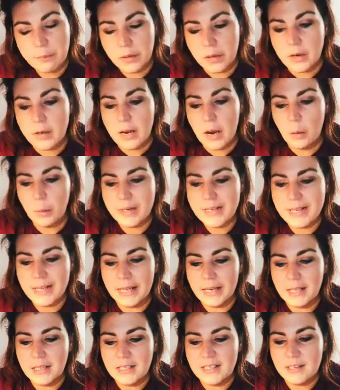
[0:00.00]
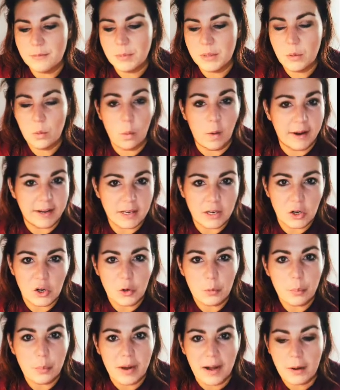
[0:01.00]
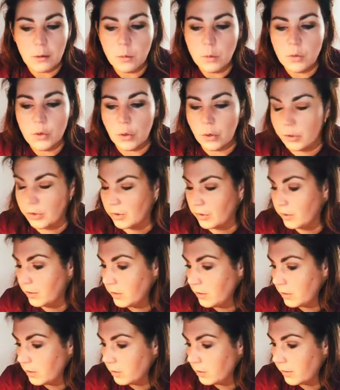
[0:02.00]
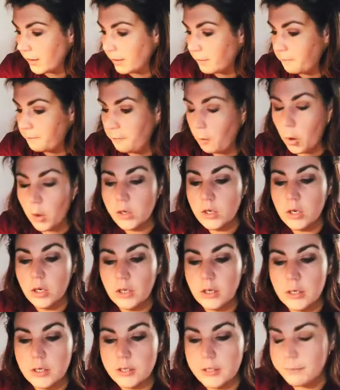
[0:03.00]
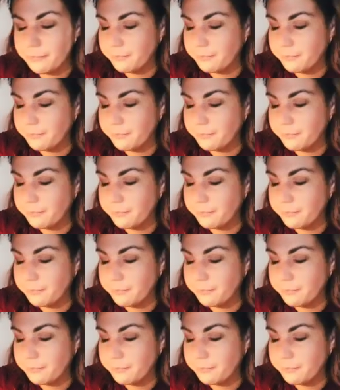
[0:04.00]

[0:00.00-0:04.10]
Now it's likely to be white or brown or like fawn coloured.